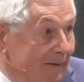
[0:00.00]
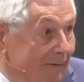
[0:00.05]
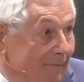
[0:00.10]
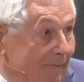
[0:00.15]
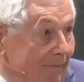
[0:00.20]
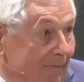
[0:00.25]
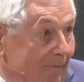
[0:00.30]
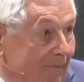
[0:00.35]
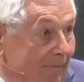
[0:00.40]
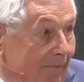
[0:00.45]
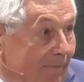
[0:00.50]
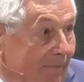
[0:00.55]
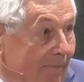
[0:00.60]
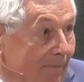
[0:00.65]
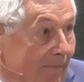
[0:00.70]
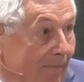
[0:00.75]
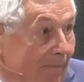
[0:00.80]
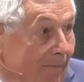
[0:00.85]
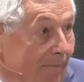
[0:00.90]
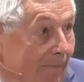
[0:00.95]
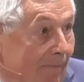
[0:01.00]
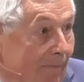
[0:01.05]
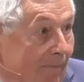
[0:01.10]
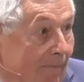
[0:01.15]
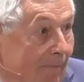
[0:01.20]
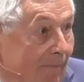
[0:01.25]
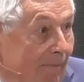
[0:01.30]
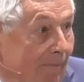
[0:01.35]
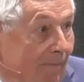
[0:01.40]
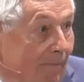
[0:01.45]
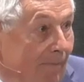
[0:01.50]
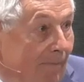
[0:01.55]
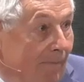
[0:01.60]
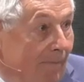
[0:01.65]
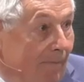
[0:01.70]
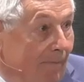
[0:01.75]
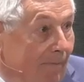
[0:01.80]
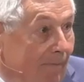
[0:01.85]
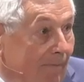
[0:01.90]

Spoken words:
Nothing is said.